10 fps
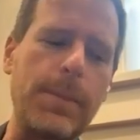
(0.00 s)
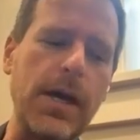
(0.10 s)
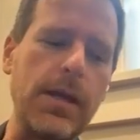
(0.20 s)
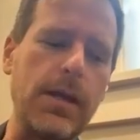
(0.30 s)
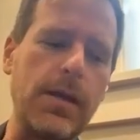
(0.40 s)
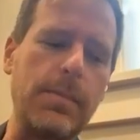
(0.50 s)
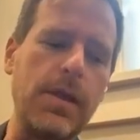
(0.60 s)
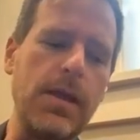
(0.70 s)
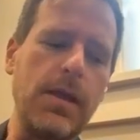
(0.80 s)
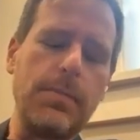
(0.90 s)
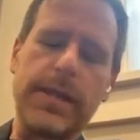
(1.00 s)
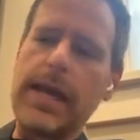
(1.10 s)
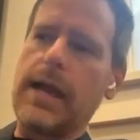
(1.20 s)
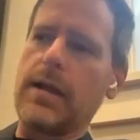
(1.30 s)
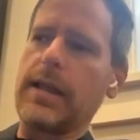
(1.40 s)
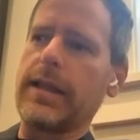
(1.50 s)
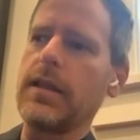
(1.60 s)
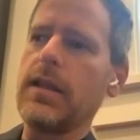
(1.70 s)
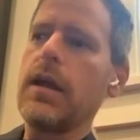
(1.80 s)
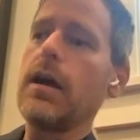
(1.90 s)
But yeah, like
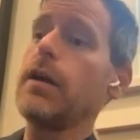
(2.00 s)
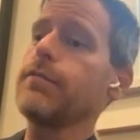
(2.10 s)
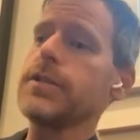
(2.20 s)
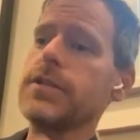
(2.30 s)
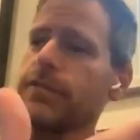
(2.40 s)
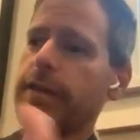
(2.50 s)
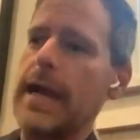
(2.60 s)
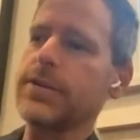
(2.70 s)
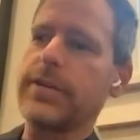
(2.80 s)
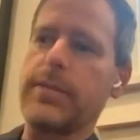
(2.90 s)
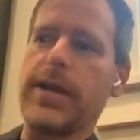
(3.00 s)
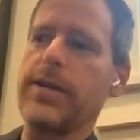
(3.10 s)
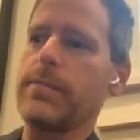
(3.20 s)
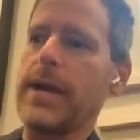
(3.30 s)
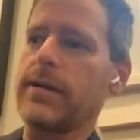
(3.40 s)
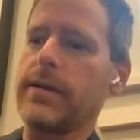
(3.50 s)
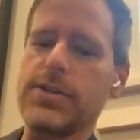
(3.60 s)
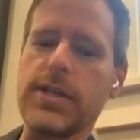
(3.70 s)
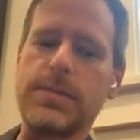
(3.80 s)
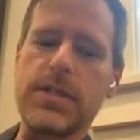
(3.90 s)
for instance, Factory, my other
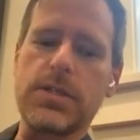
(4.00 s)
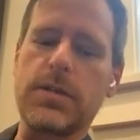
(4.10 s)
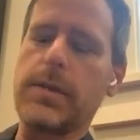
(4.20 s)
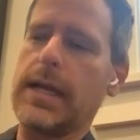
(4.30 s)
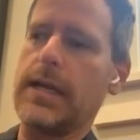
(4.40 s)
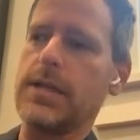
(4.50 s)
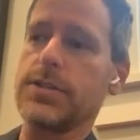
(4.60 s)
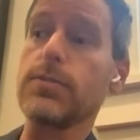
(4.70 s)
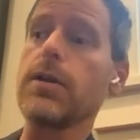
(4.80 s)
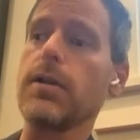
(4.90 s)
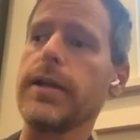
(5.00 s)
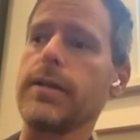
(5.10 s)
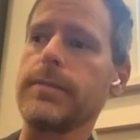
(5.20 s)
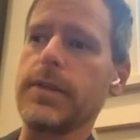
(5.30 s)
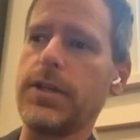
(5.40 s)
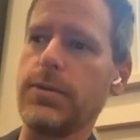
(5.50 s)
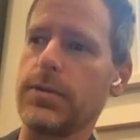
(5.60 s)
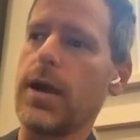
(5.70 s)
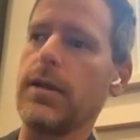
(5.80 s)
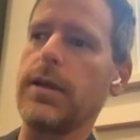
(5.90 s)
background job system, has throttling, queue
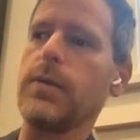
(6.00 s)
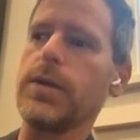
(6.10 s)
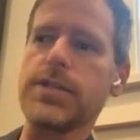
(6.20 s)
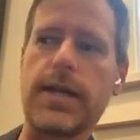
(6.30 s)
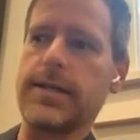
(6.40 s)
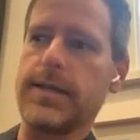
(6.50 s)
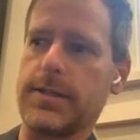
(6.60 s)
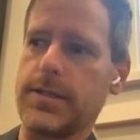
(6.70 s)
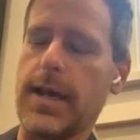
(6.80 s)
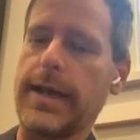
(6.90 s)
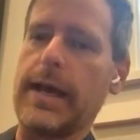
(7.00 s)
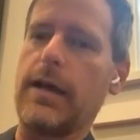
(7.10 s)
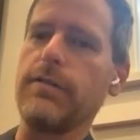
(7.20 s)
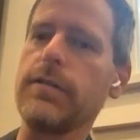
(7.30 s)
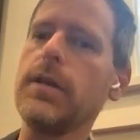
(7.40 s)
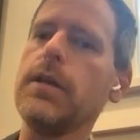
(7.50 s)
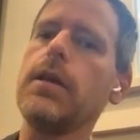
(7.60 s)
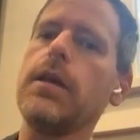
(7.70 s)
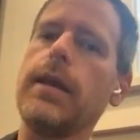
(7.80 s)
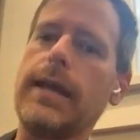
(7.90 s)
throttling, which Sidekiq does not have.
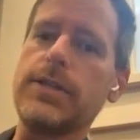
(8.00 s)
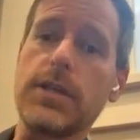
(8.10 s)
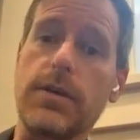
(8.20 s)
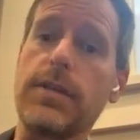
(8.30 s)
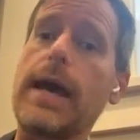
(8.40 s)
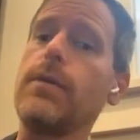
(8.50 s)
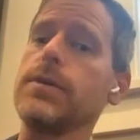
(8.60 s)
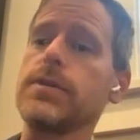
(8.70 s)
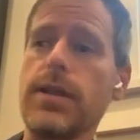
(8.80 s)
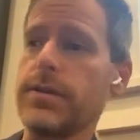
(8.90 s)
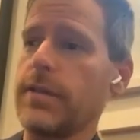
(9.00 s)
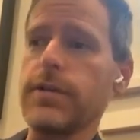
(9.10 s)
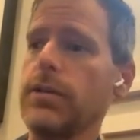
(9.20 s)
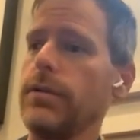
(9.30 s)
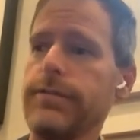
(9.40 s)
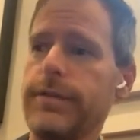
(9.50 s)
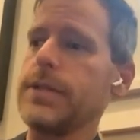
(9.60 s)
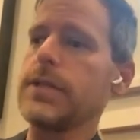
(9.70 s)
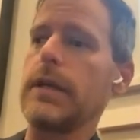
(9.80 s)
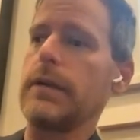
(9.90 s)
And so that was another difficult
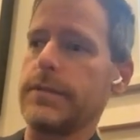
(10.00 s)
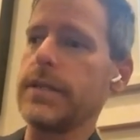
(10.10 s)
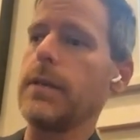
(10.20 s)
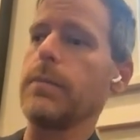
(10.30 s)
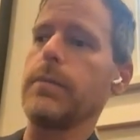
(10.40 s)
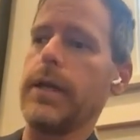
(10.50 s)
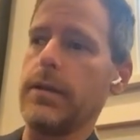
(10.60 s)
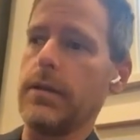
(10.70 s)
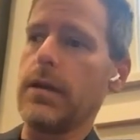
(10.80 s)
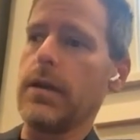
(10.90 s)
feature to implement